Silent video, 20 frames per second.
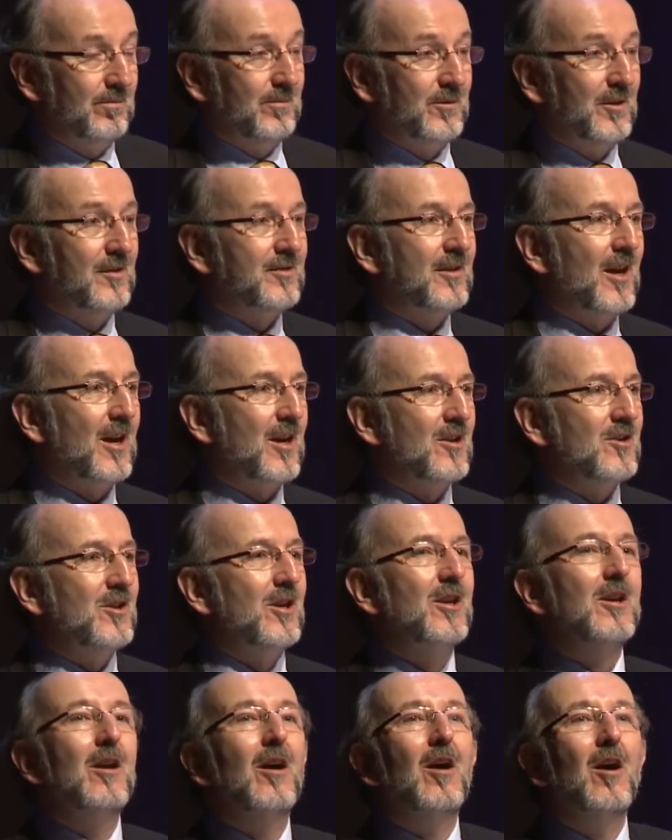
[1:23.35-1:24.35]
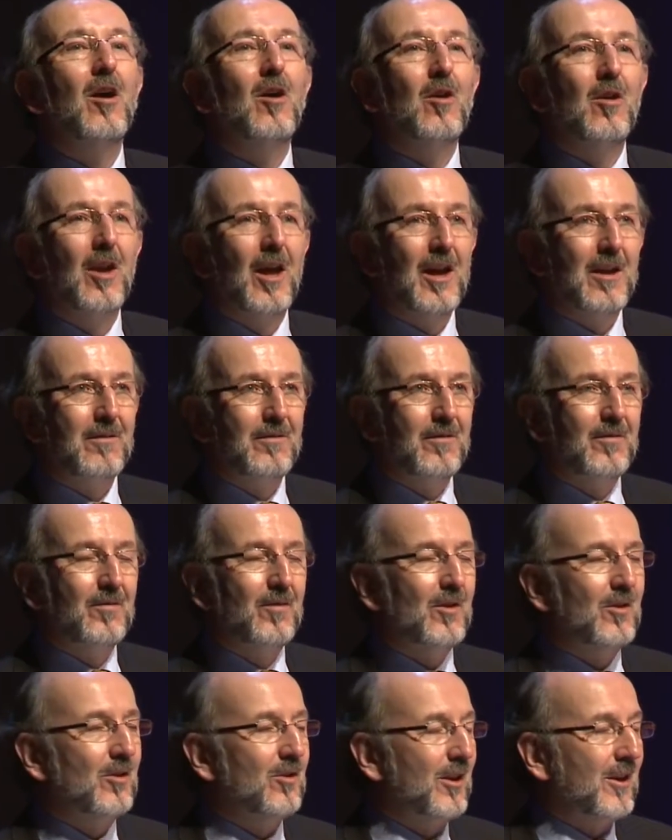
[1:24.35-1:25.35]
society, our
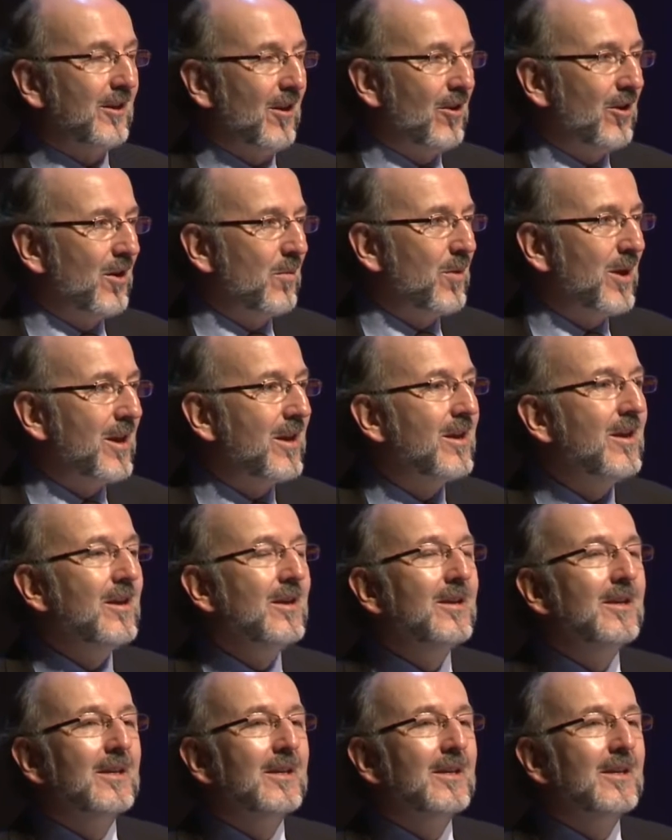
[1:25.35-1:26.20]
life, our economy,